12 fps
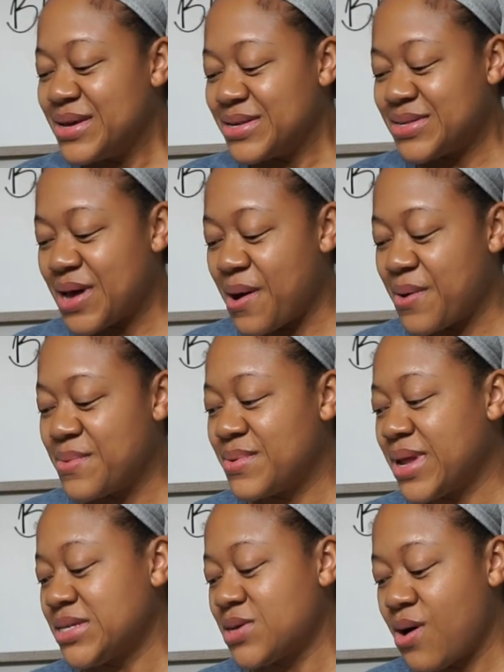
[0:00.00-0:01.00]
So
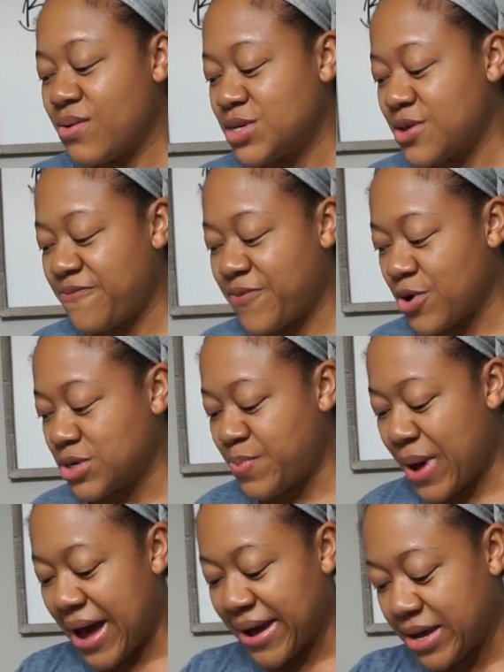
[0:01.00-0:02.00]
let's go on to the first
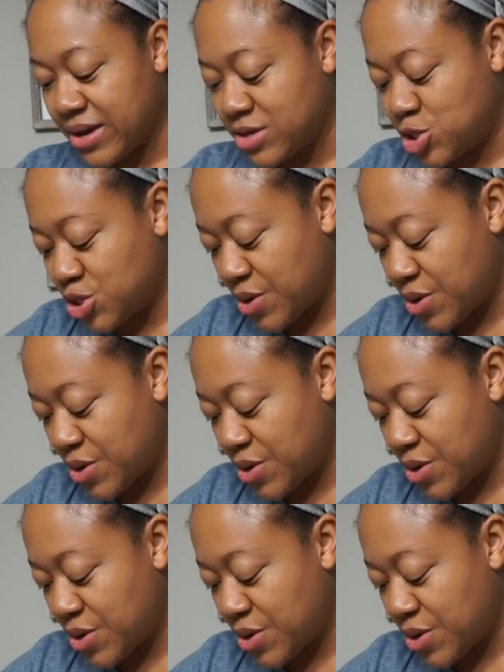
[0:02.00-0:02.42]
package.